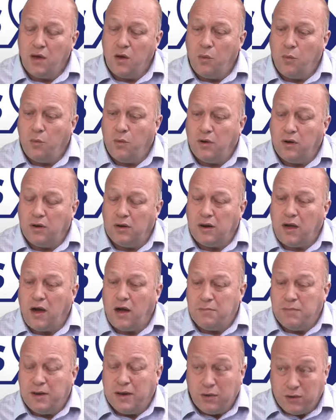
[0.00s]
Well,
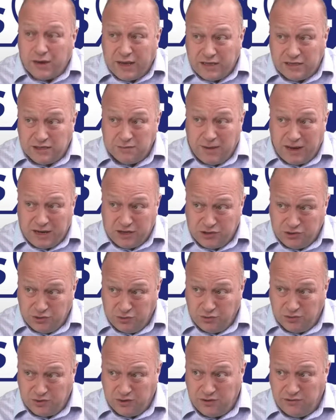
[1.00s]
I'd be looking to make
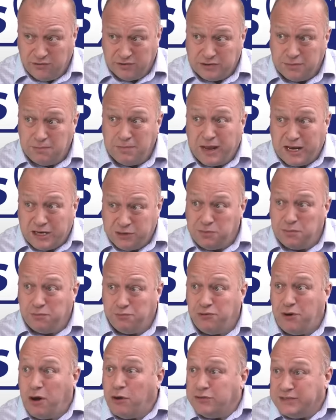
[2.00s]
sure that there is a management
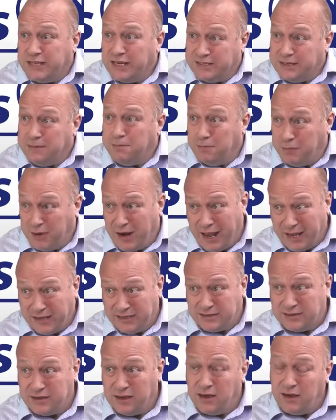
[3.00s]
process in place,